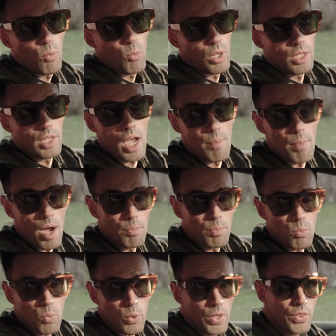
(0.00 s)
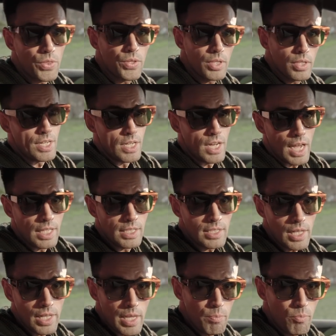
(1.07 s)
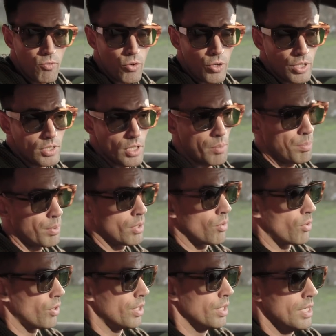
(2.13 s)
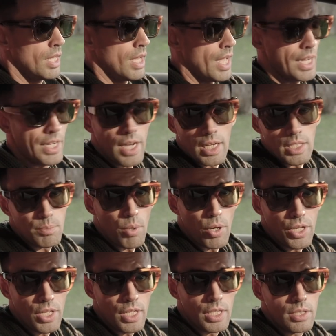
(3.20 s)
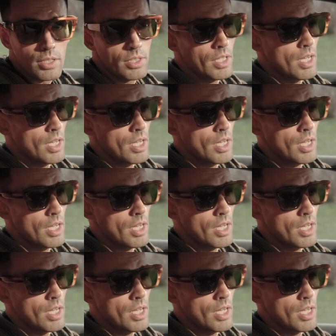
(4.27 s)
will come up with nice lip, for example, or a nice body kit,